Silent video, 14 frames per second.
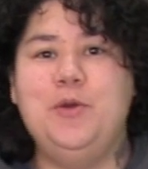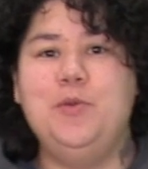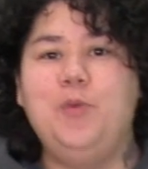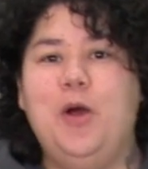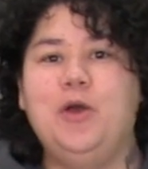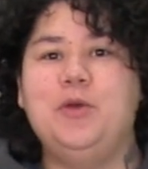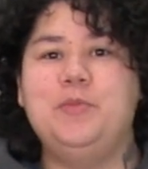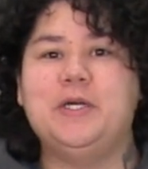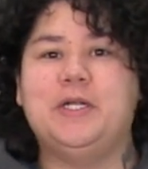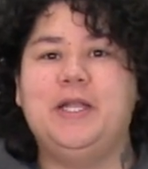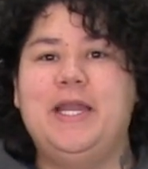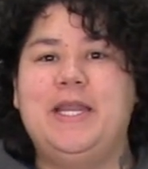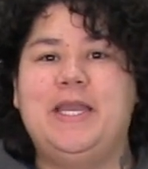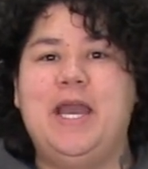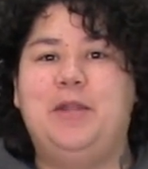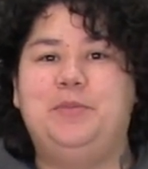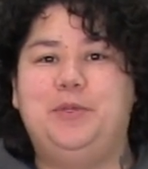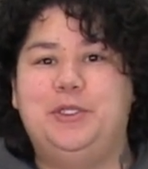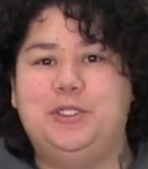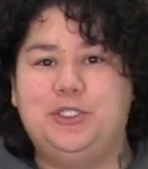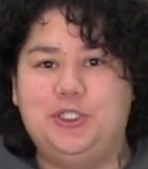and welcome to Clay to
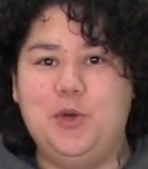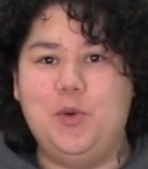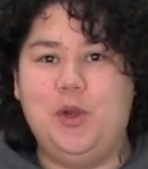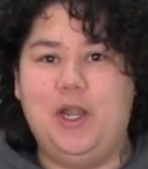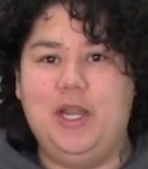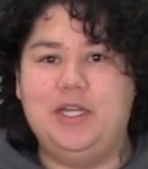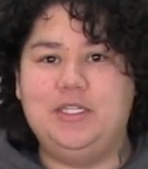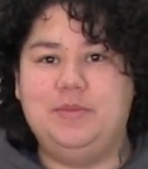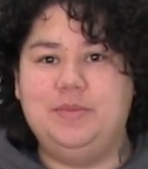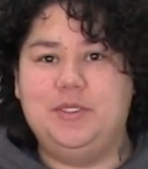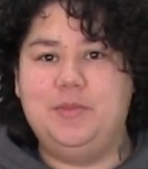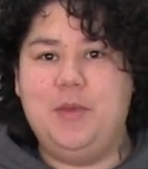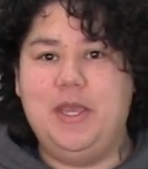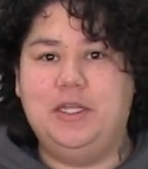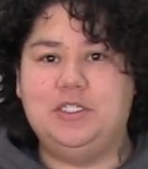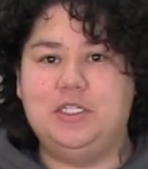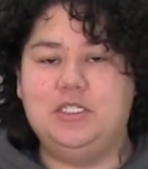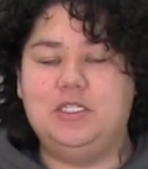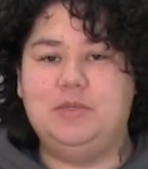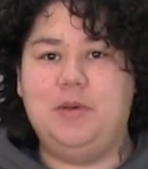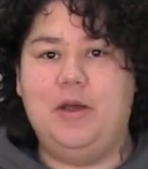Canopy, the show where I attempt to make
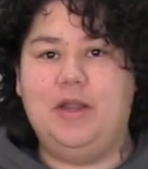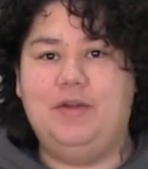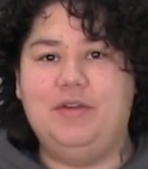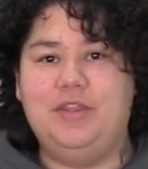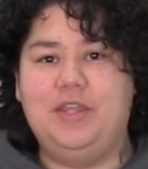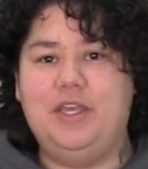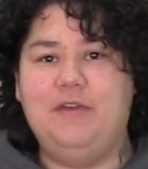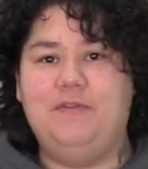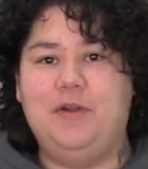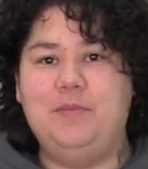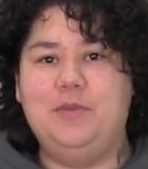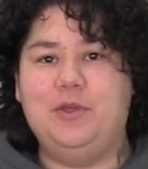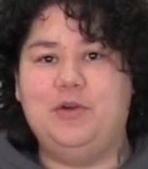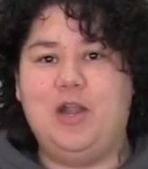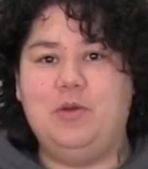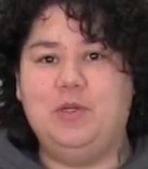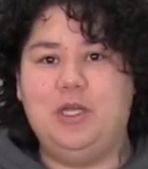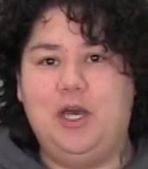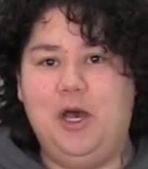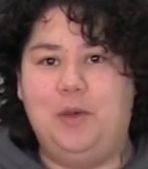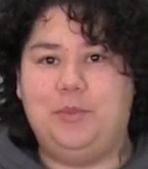just about everything from the
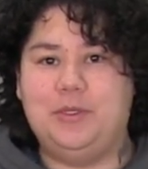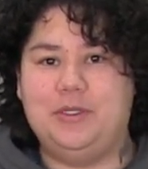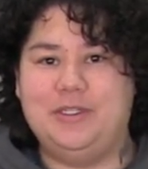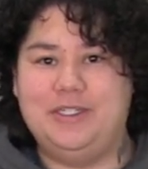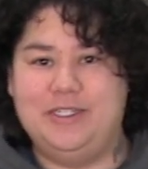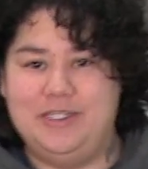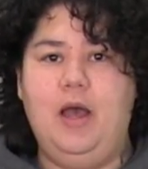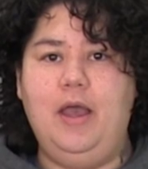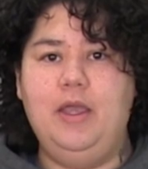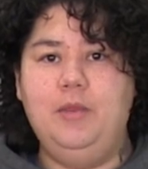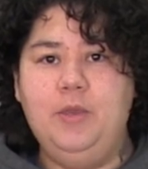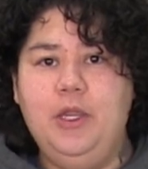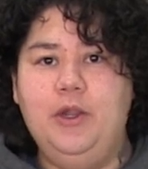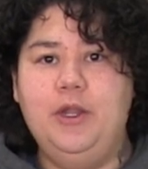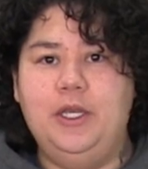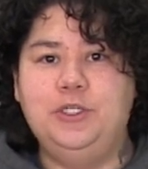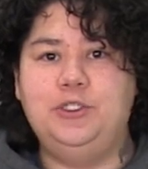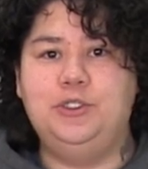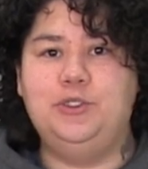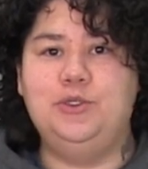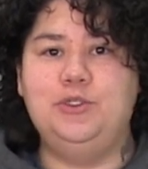ground up. I am here to
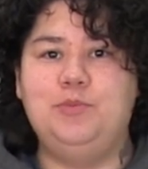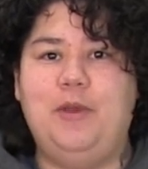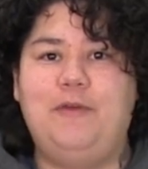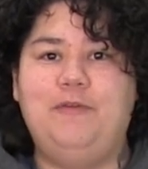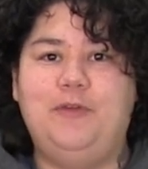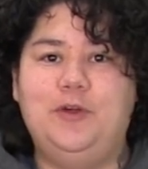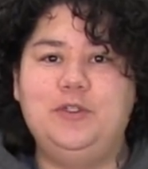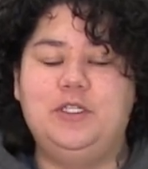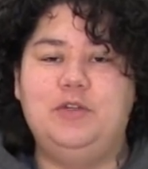introduce my first